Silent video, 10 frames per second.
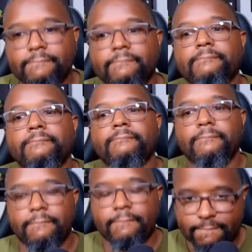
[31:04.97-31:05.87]

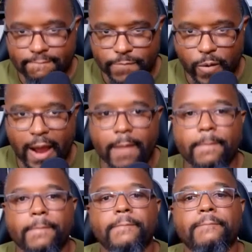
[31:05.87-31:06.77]

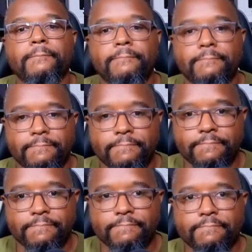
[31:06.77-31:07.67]

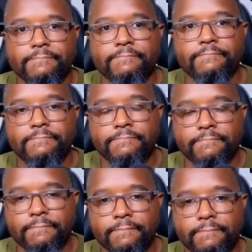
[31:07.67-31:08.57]

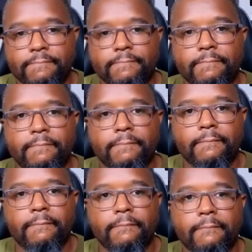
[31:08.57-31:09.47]

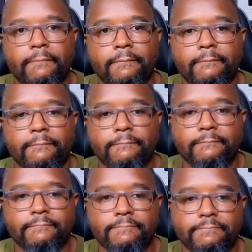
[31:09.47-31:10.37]

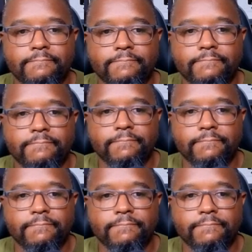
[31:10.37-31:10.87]
[no speech]